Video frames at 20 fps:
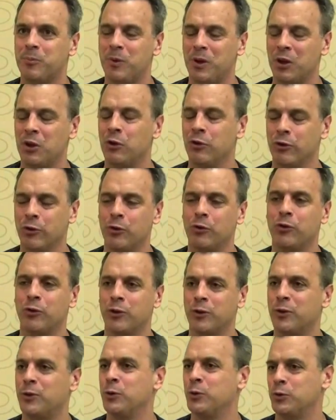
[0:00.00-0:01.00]
Because those are
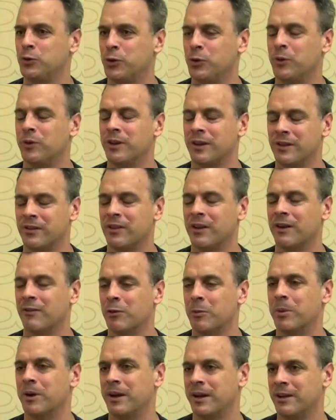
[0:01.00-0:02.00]
the two things that
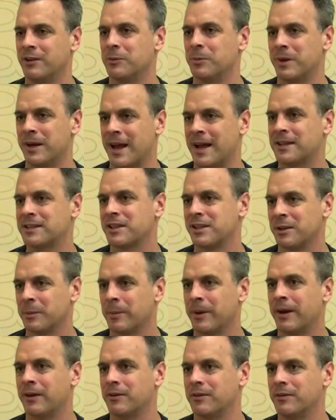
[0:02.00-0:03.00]
everybody has been asking
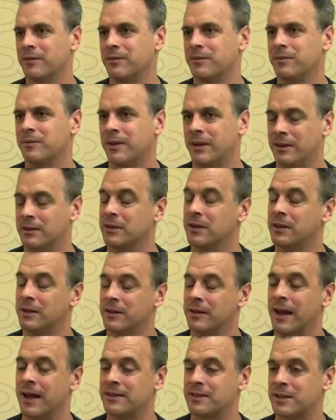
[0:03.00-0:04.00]
about
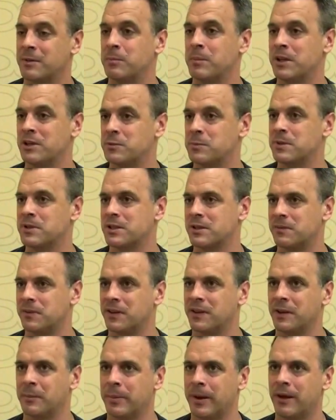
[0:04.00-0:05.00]
and asking me
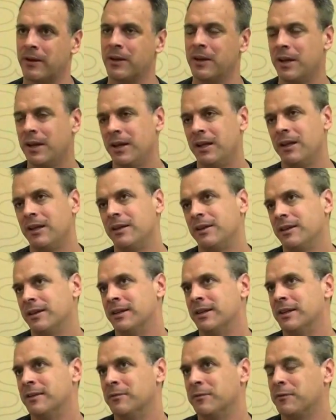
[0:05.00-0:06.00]
specifically about
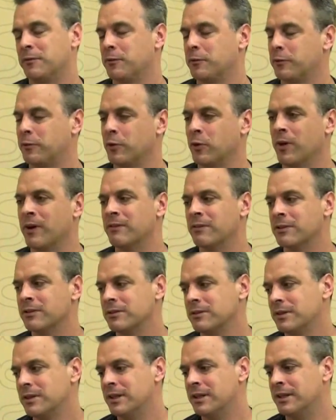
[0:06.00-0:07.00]
forever.
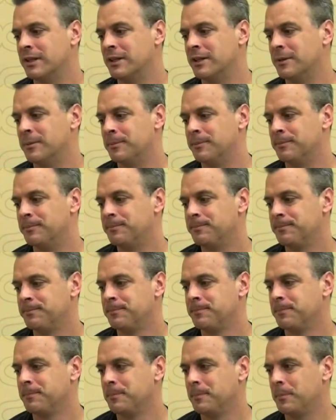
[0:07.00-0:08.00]

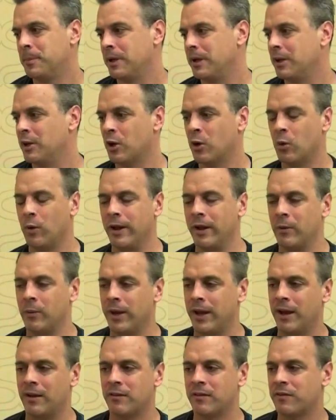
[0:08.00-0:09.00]
But we
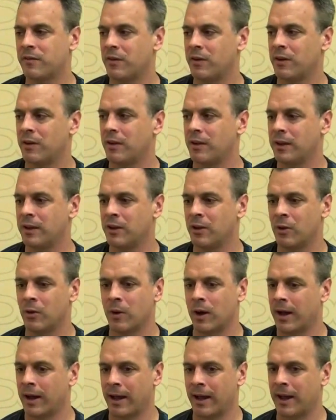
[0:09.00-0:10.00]
have,
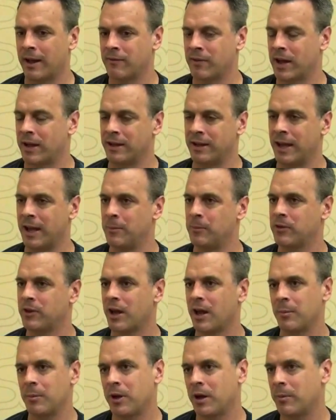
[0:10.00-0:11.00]
I've got
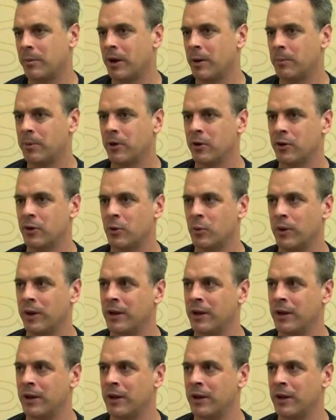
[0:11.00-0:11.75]
Gamescom coming up here in a week.